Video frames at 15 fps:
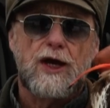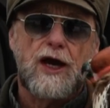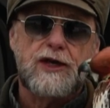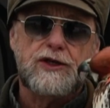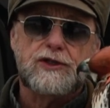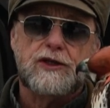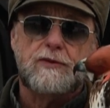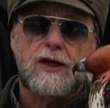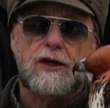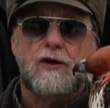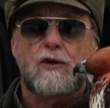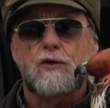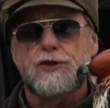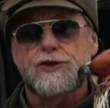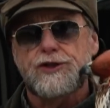dies to
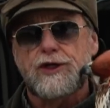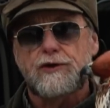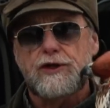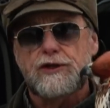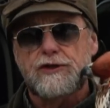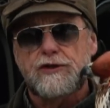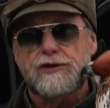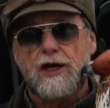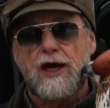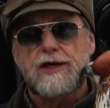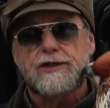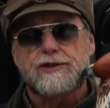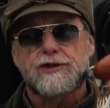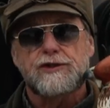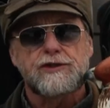make a whole series of
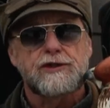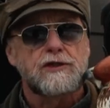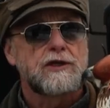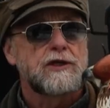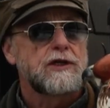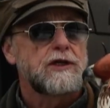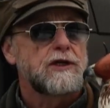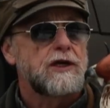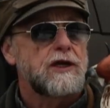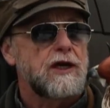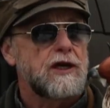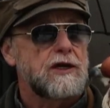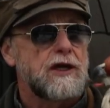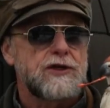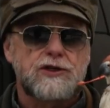sizes,
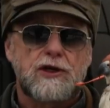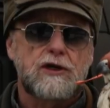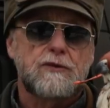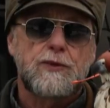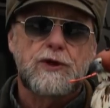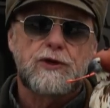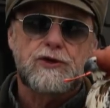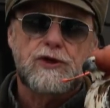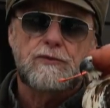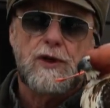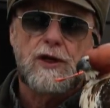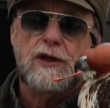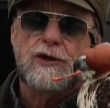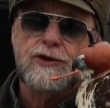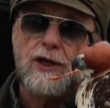and I started producing
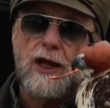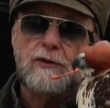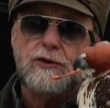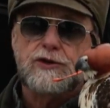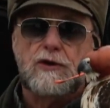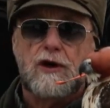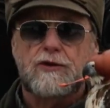bells, and that was